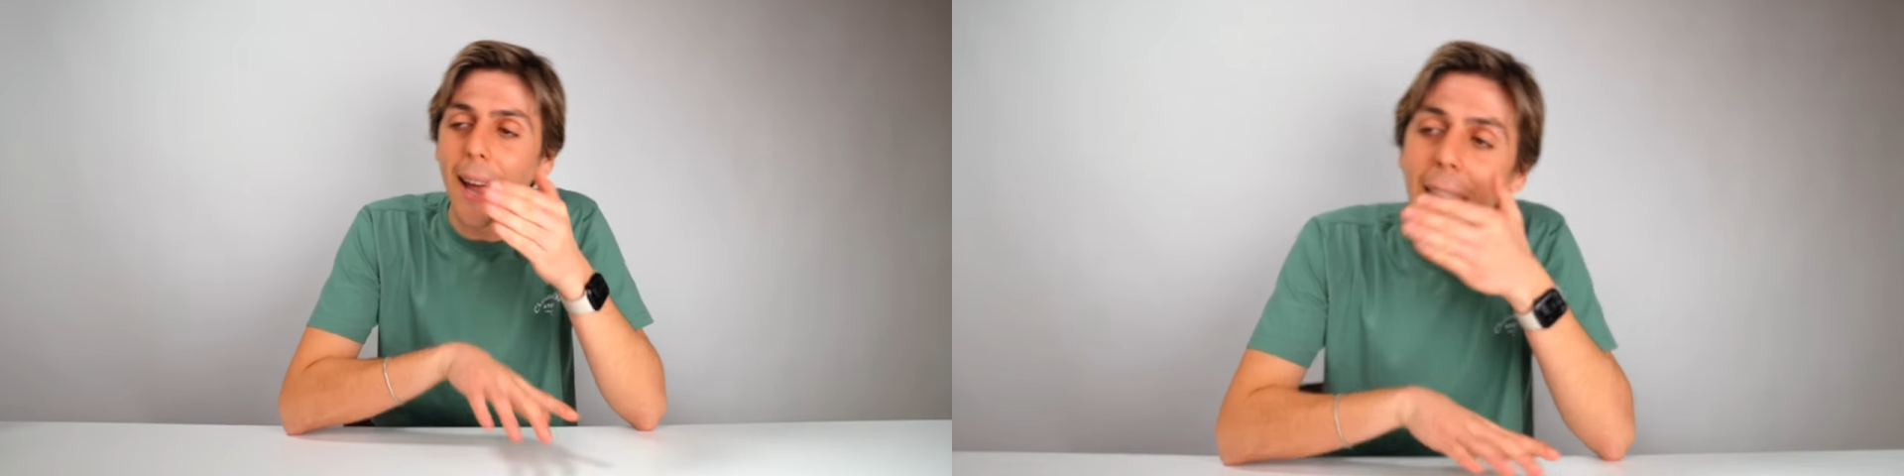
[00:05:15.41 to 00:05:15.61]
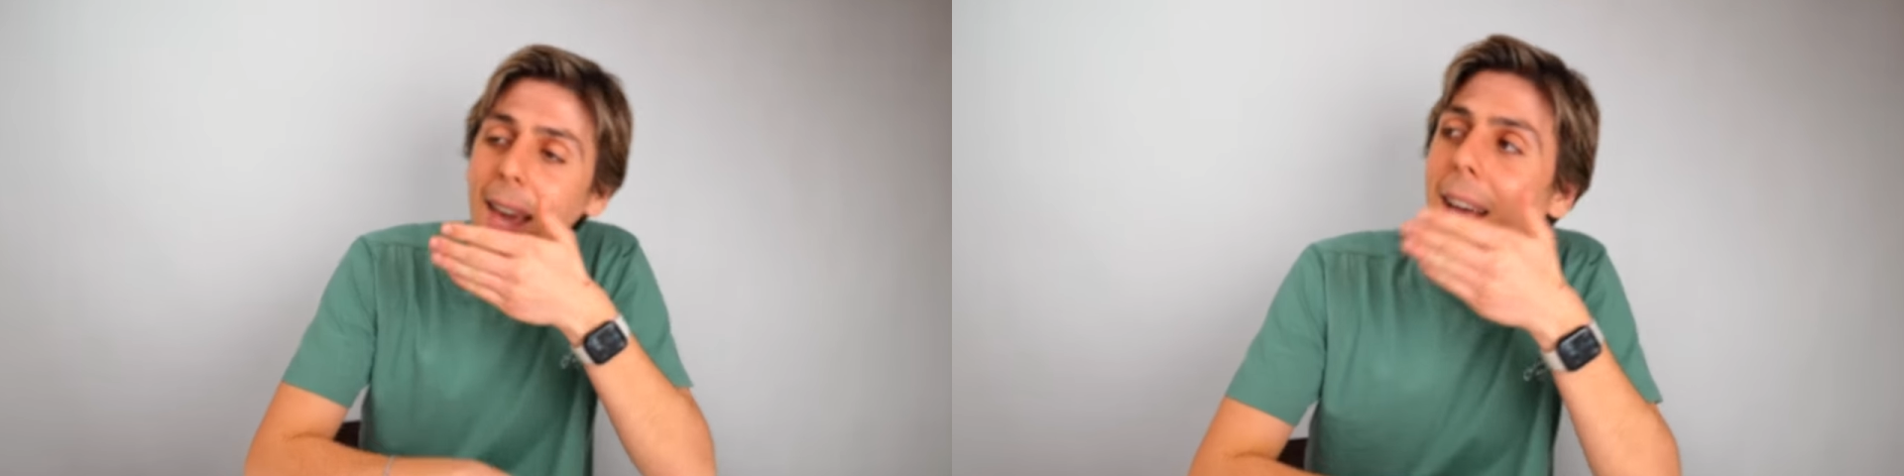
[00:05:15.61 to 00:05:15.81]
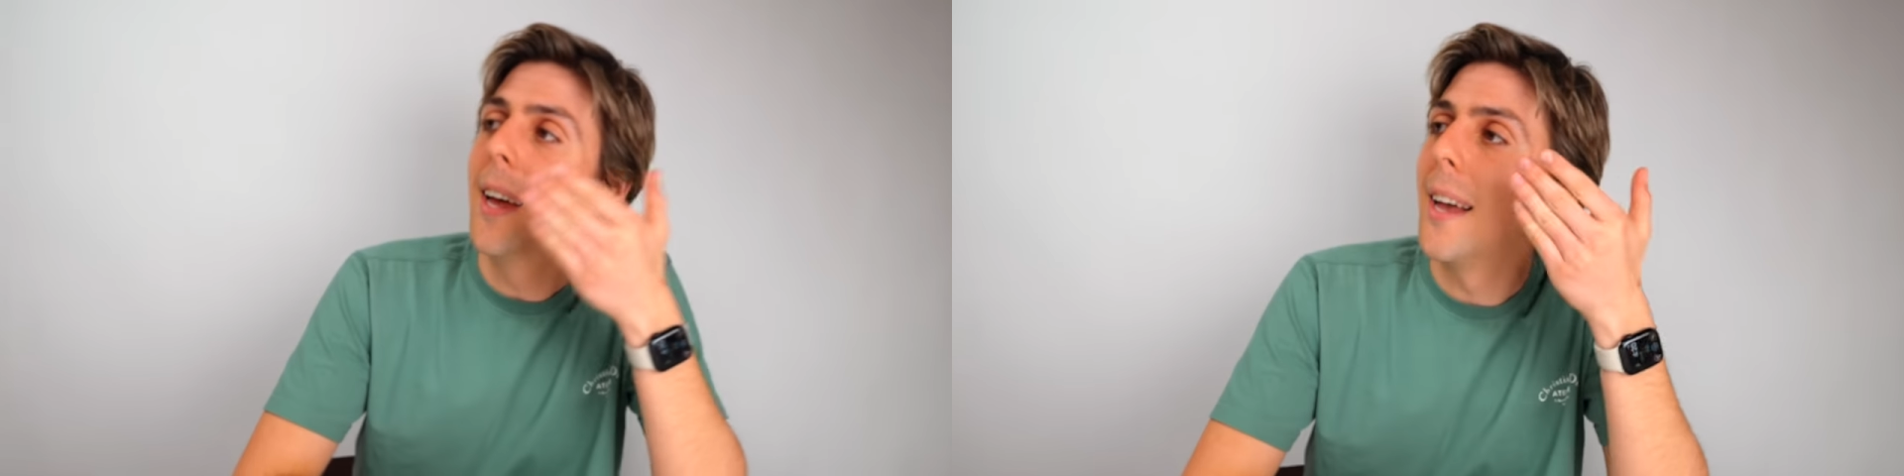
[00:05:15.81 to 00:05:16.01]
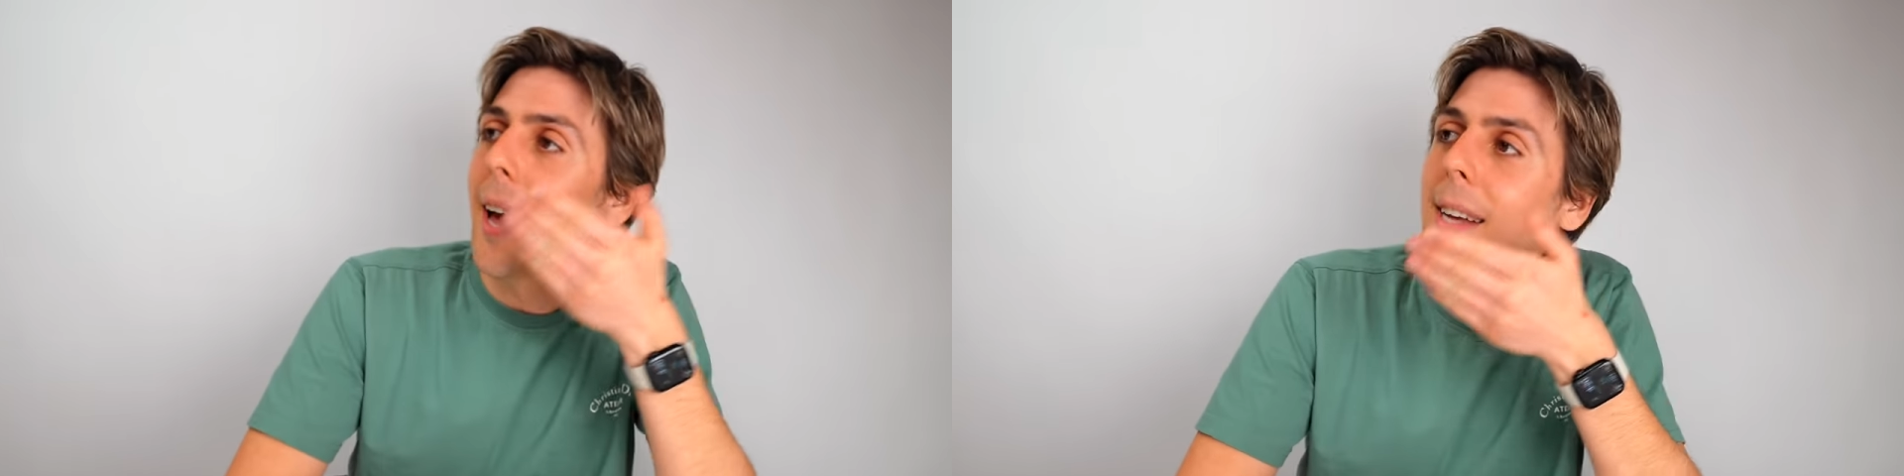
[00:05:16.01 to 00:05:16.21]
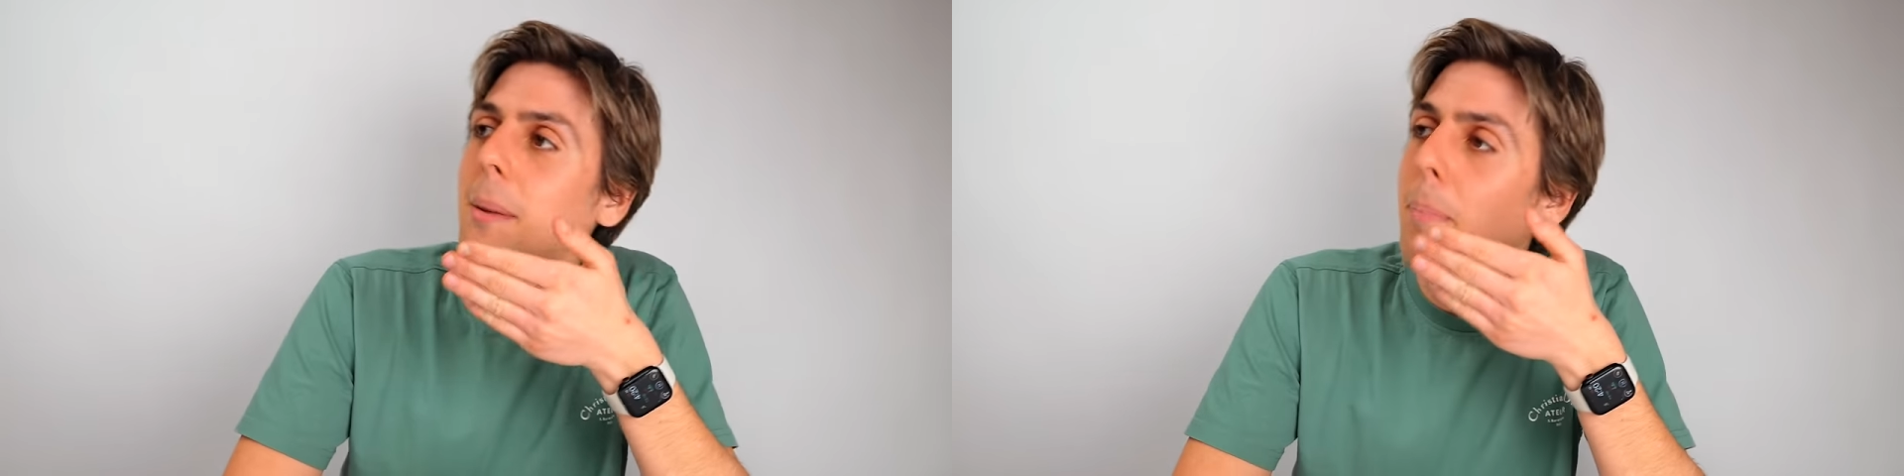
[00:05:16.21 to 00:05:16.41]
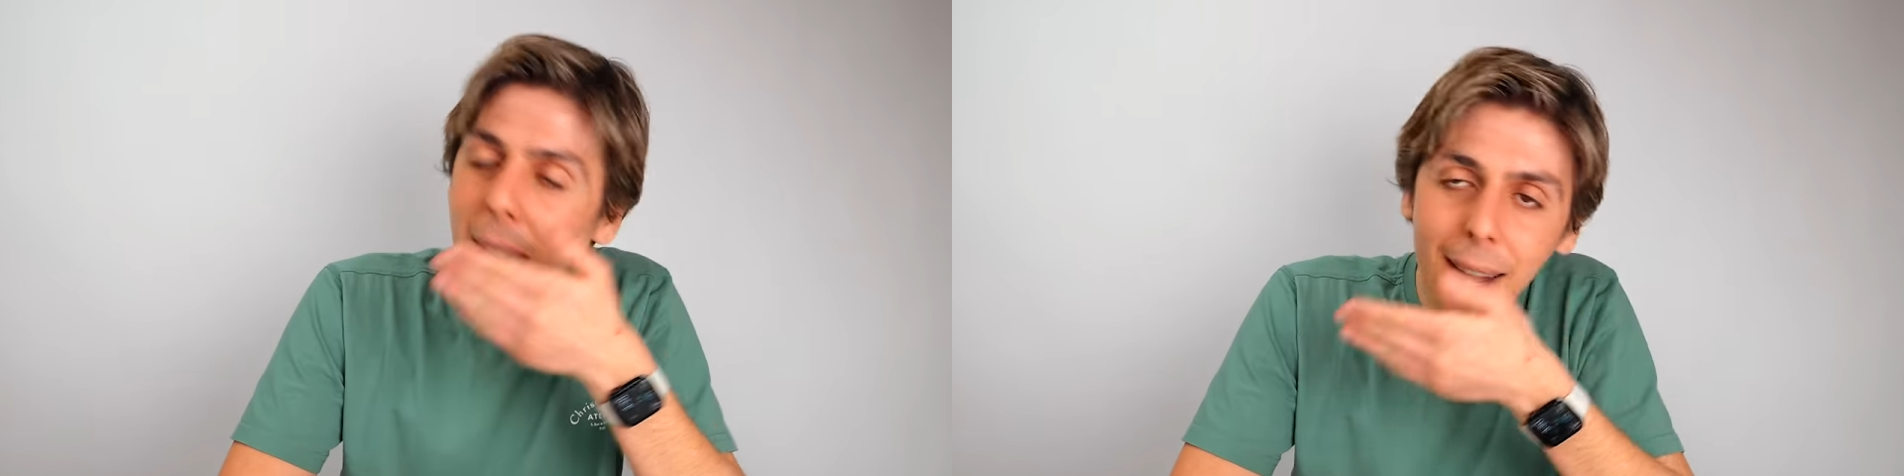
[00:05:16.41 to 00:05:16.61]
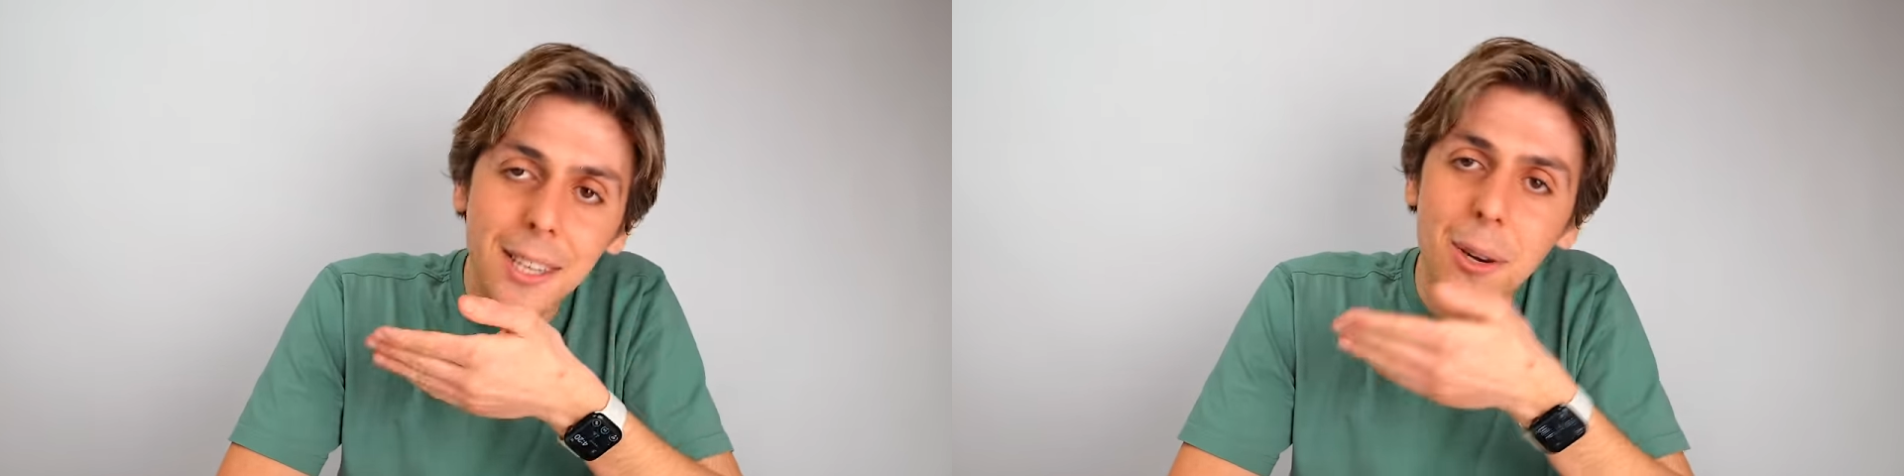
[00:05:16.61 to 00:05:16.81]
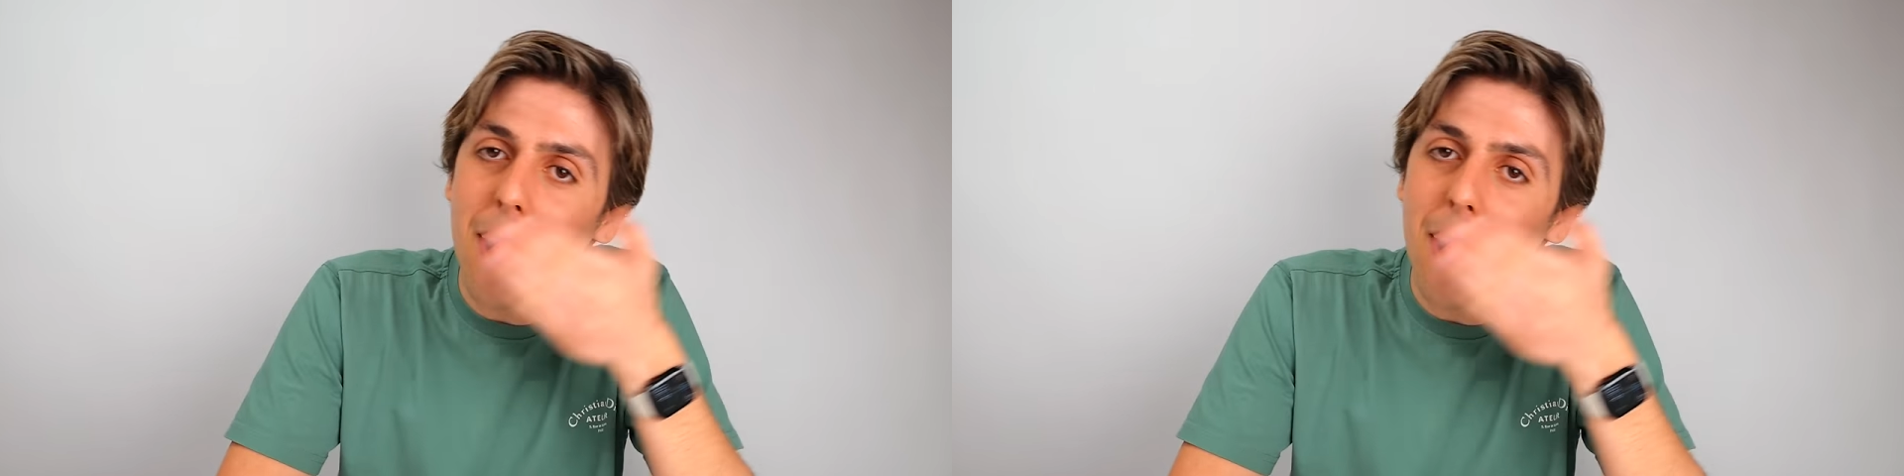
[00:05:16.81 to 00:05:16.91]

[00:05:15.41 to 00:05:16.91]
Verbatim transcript: Hey, has the package